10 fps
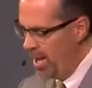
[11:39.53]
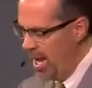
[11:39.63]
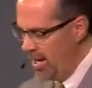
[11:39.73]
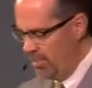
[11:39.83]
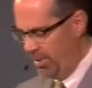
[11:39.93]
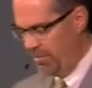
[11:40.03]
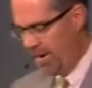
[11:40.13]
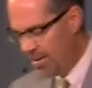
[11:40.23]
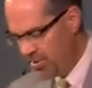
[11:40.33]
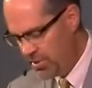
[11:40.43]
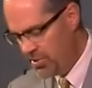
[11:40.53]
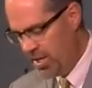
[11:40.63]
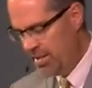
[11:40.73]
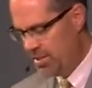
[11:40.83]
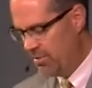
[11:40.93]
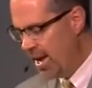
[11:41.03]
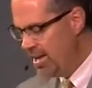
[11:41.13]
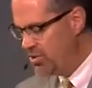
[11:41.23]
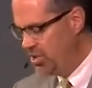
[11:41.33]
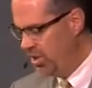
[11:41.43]
Bane, a professor, said to
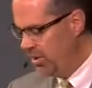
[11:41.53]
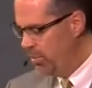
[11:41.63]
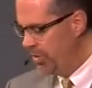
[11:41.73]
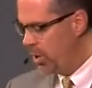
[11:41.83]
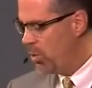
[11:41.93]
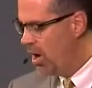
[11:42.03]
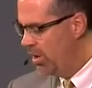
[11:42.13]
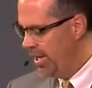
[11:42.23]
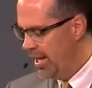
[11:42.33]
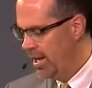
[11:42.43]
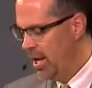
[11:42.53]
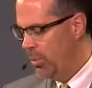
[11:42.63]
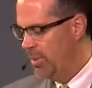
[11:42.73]
raise children with equality,